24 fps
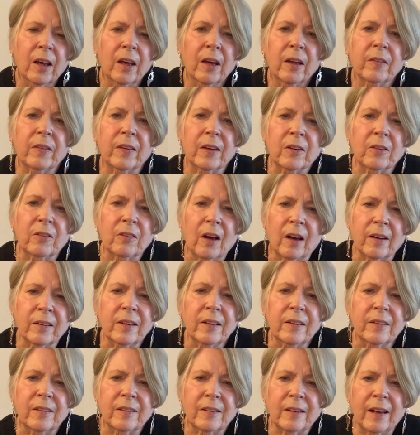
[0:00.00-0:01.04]
the
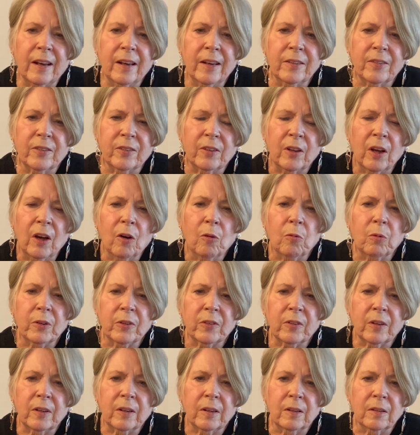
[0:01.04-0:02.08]
United States was
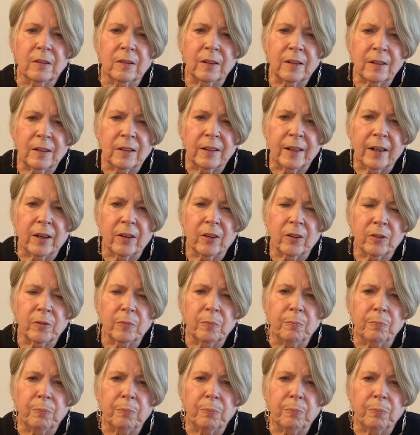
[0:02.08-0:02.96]
declared